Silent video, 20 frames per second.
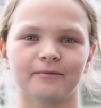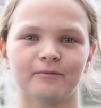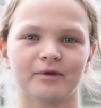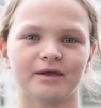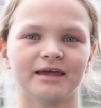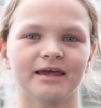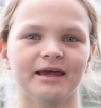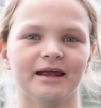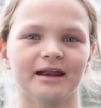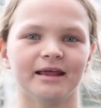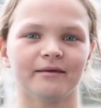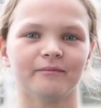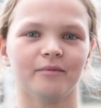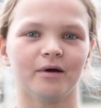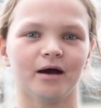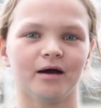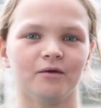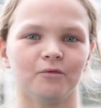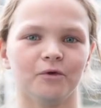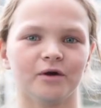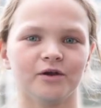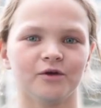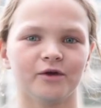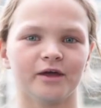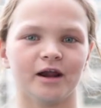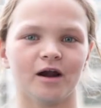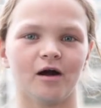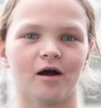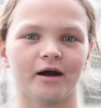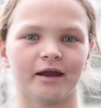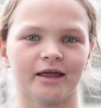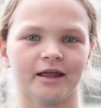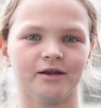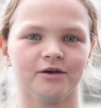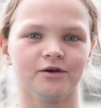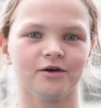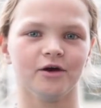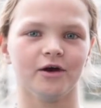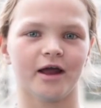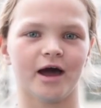the beginning, but when you get on it
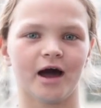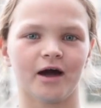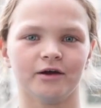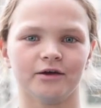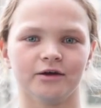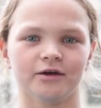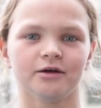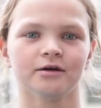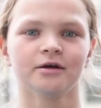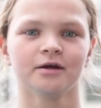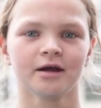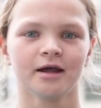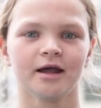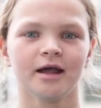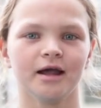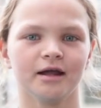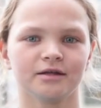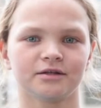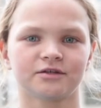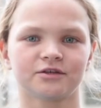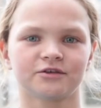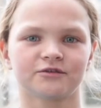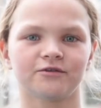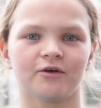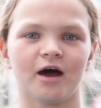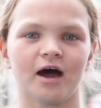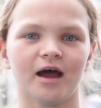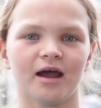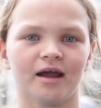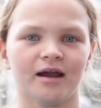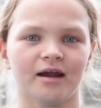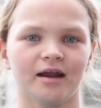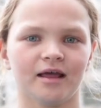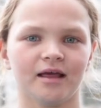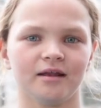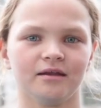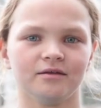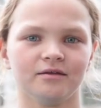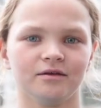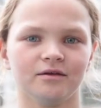and you go down, your neck, it's fine
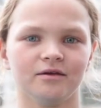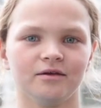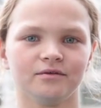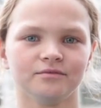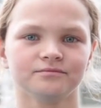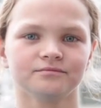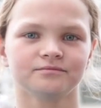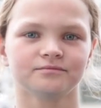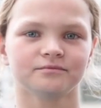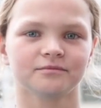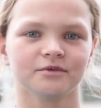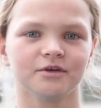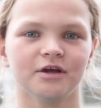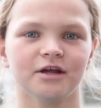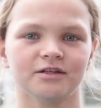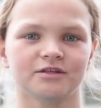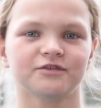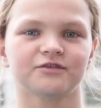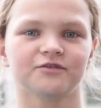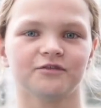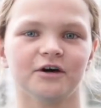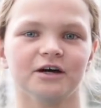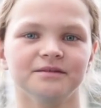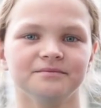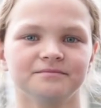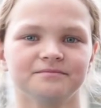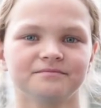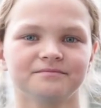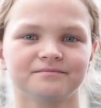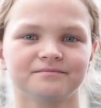and, you know, it's fun.